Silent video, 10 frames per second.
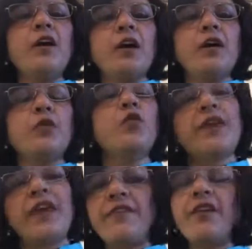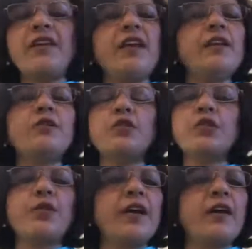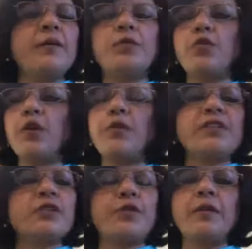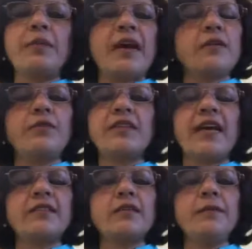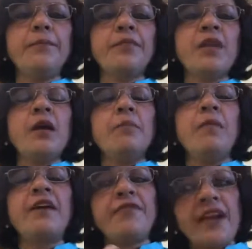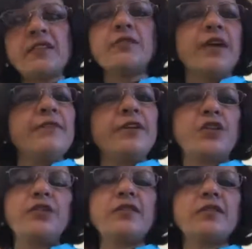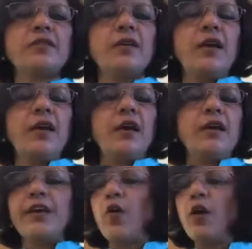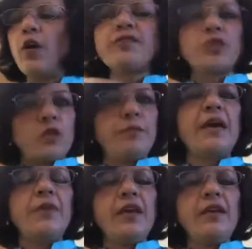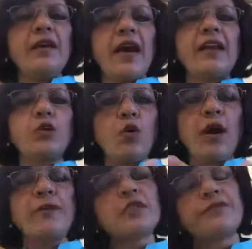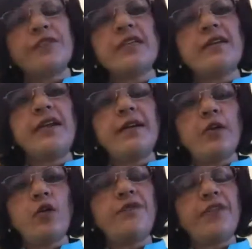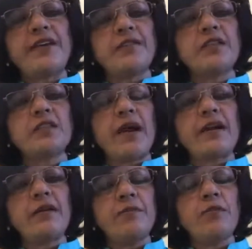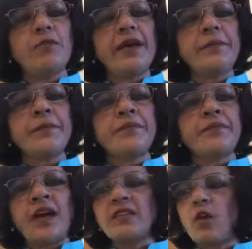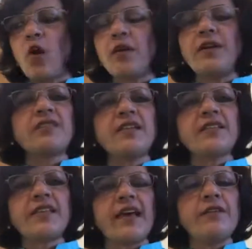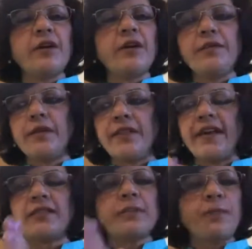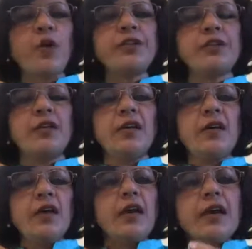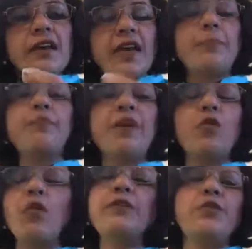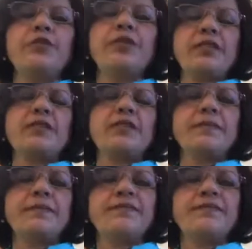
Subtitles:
who gave Reiki to Surya throughout his 2-year battle with cancer. My friends, well-wishers, they all have stood by me. And though I was physically alone fighting this battle in Mumbai, as a long-distance caregiver, their support kept me going through this.